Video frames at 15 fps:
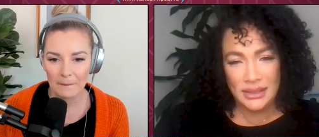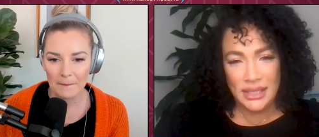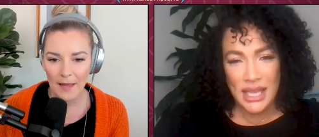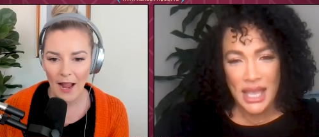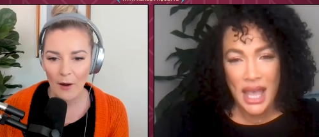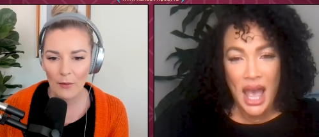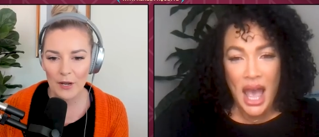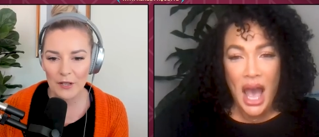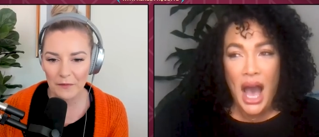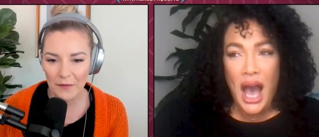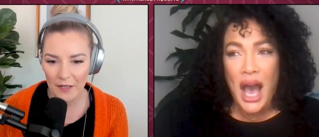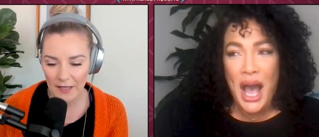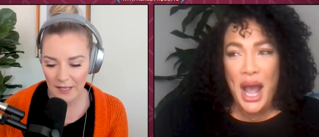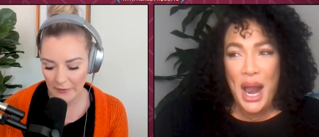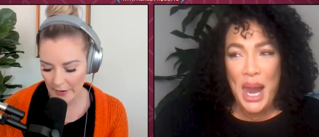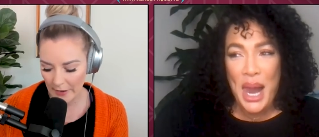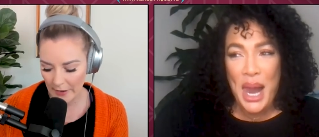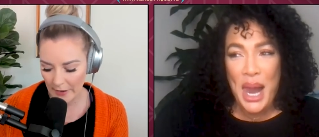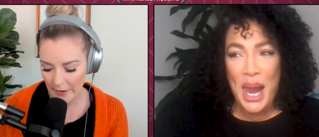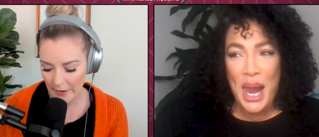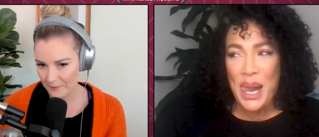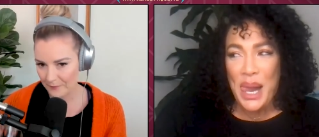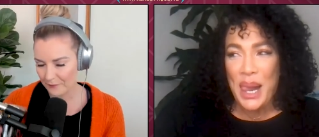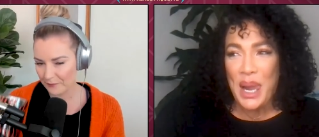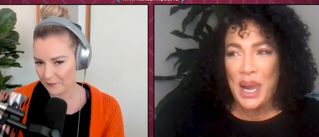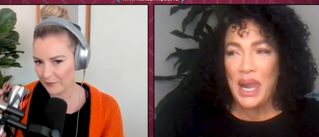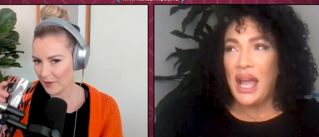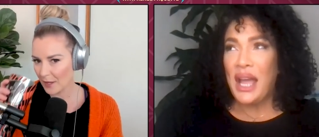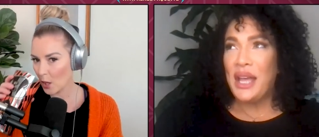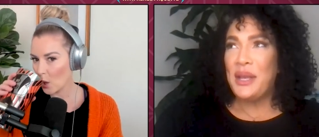Speaker 1: How are you feeling right now?
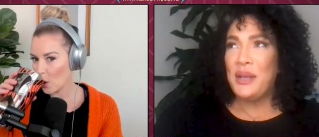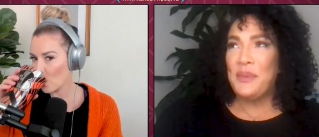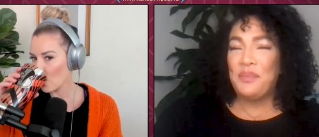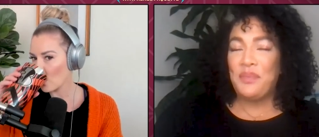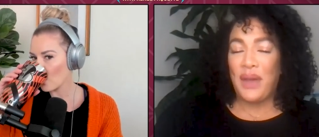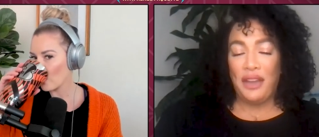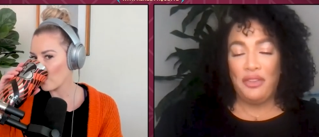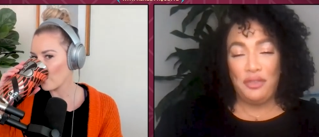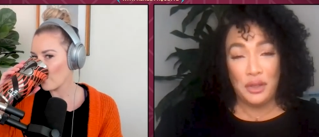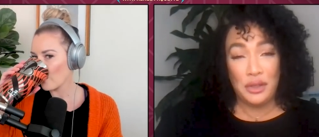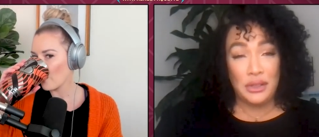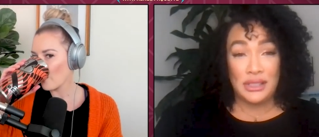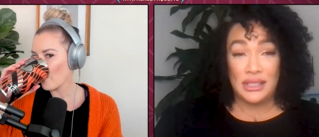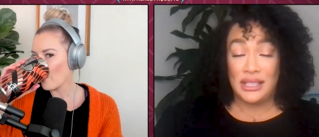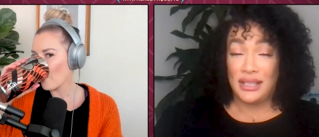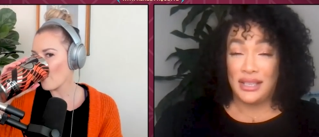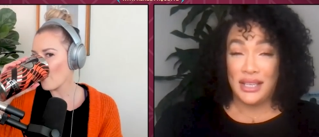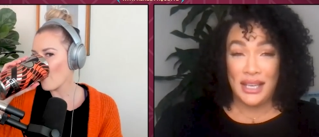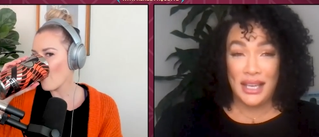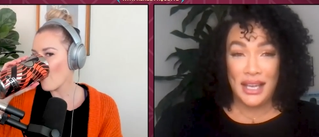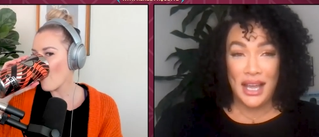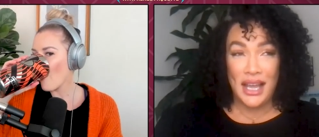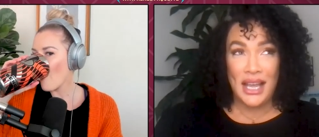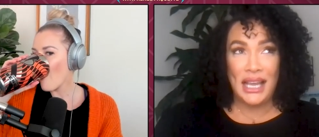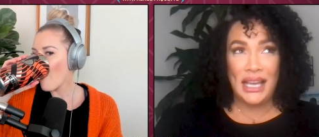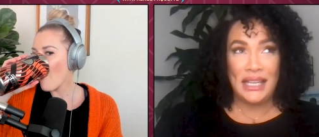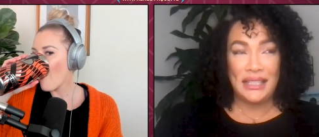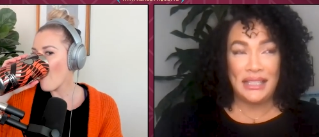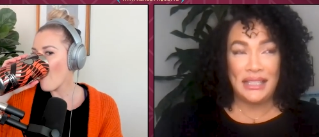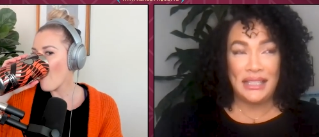
Speaker 2: Um, I feel
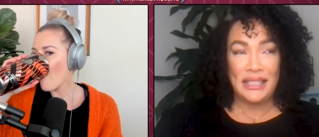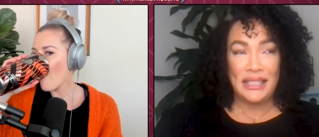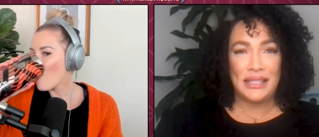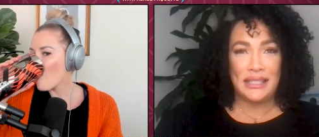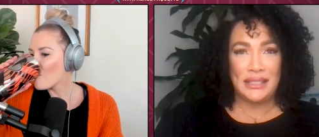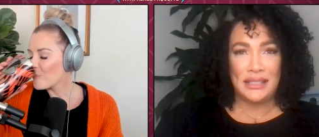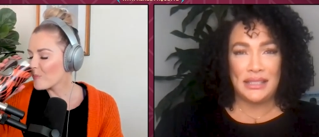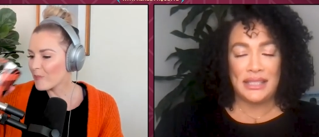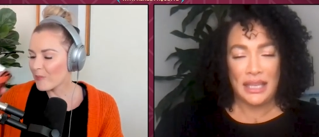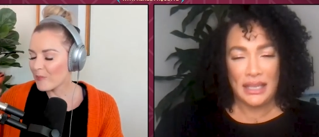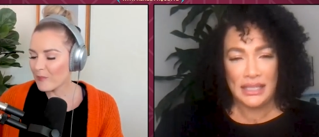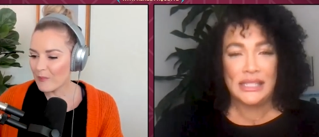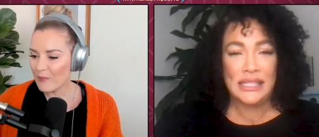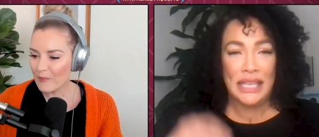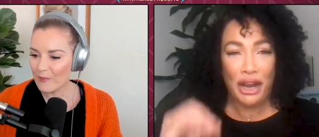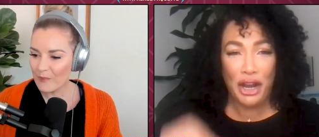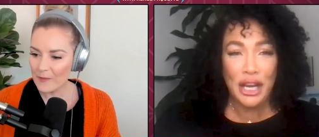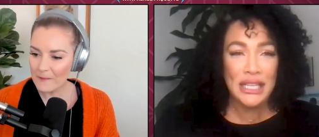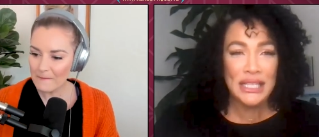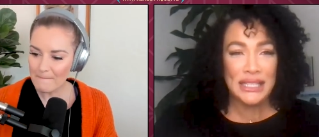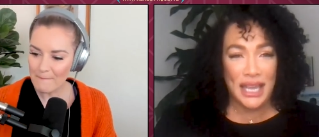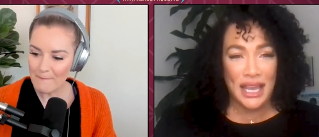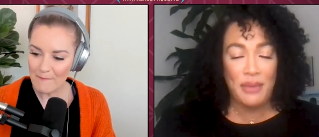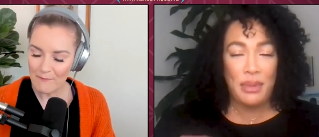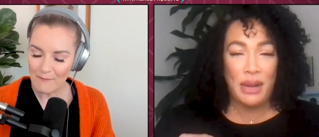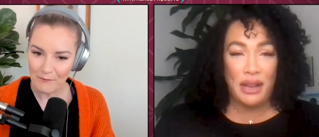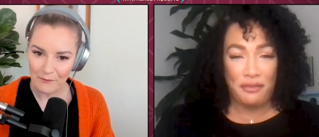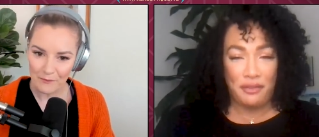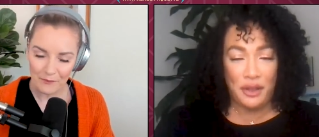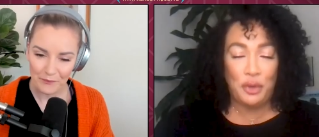it, it's it's scary to say it, but I
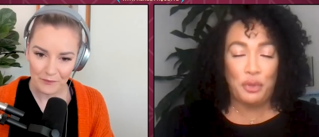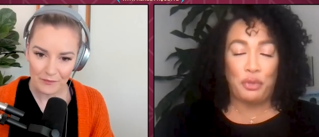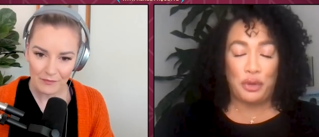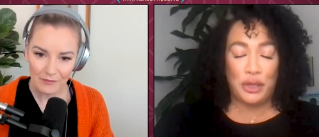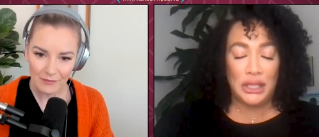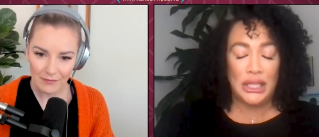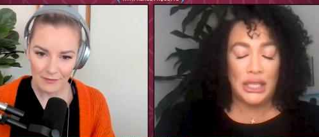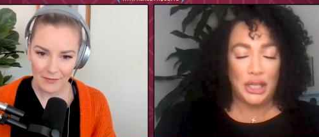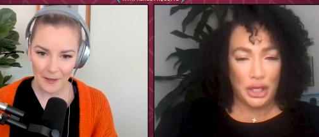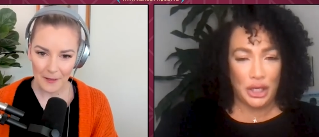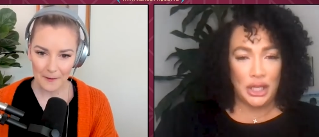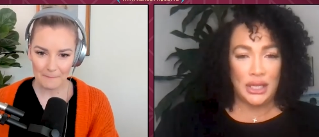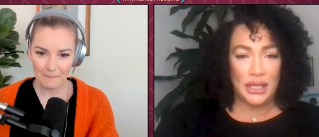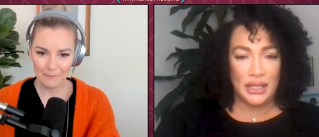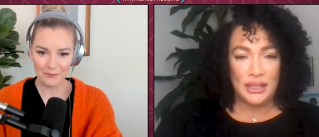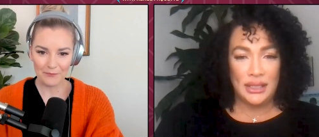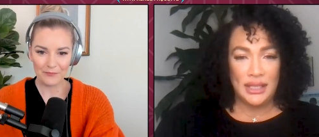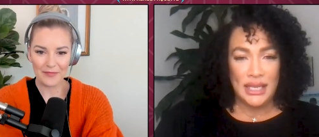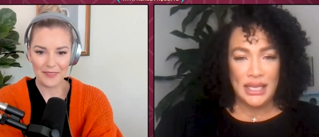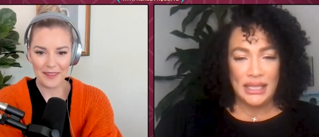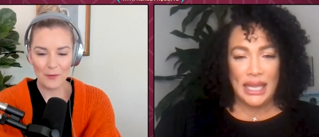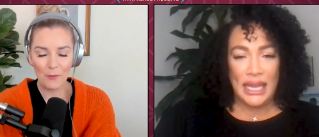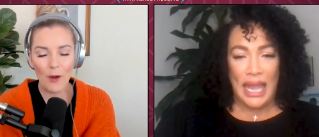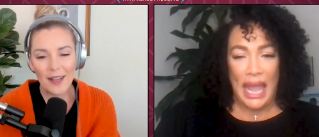feel really good.
Speaker 1: Like, why